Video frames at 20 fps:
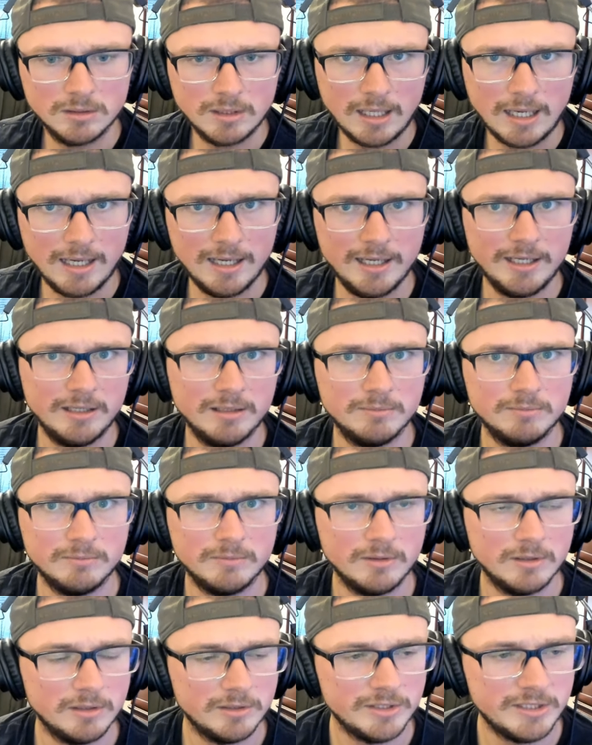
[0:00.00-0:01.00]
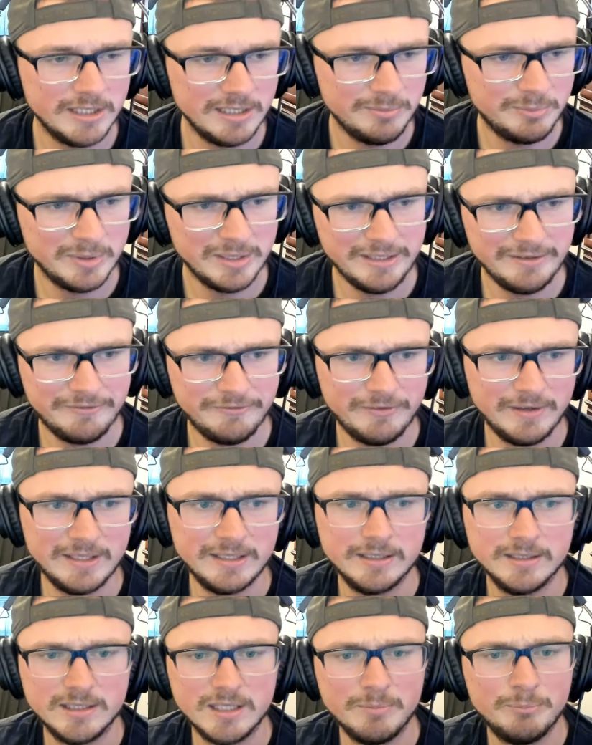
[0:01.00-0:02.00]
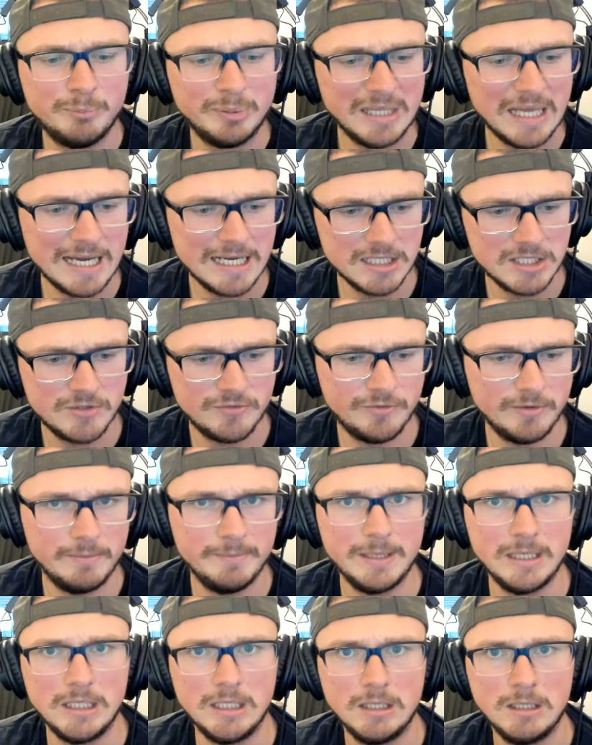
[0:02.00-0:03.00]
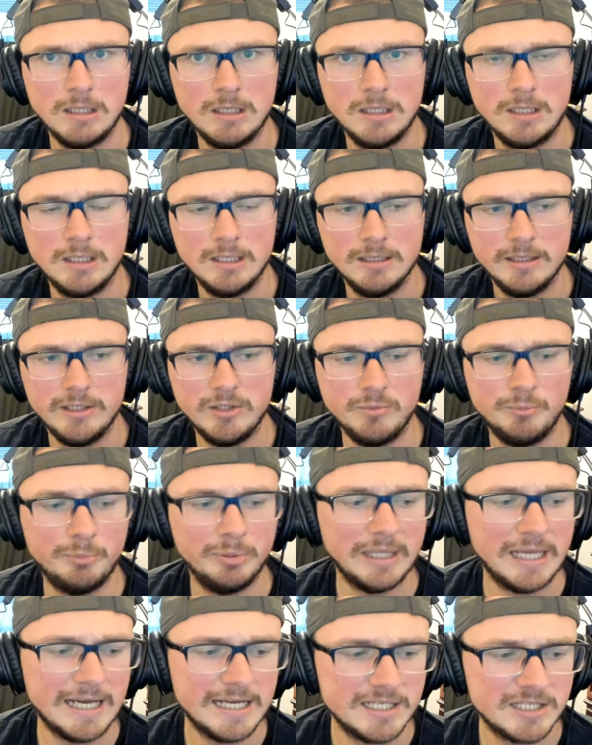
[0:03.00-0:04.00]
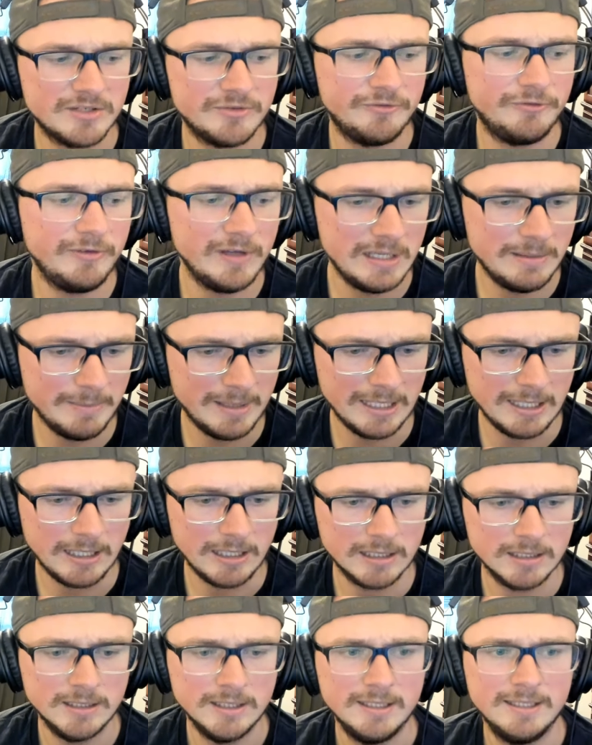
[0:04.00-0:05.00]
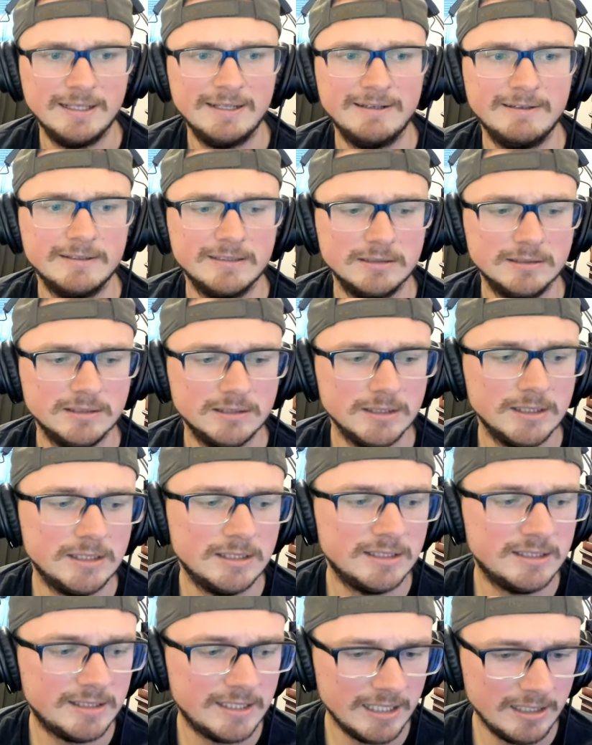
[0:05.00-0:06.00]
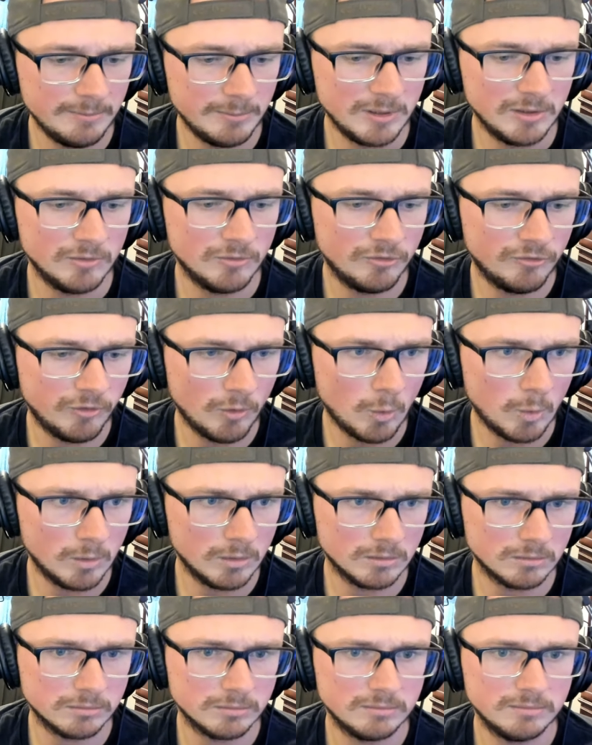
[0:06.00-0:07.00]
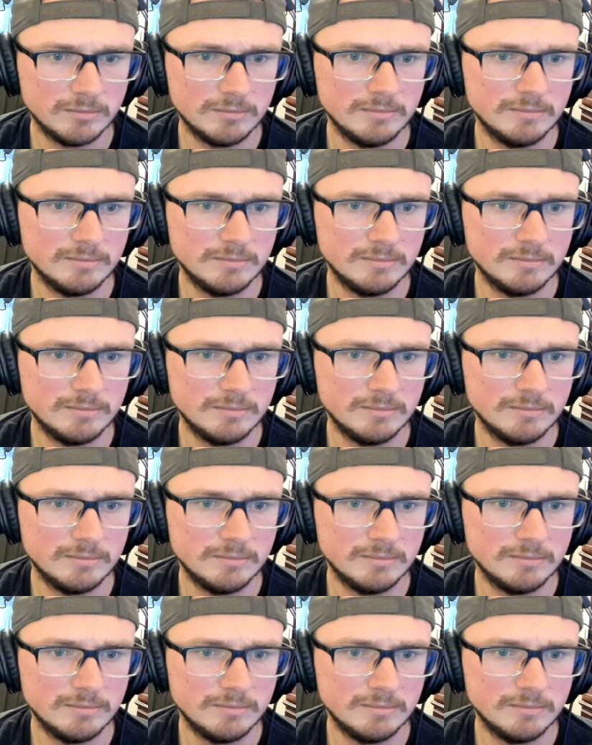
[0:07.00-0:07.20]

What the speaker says: I am deeply offended. The blasphemy, you blaspheming demon fool.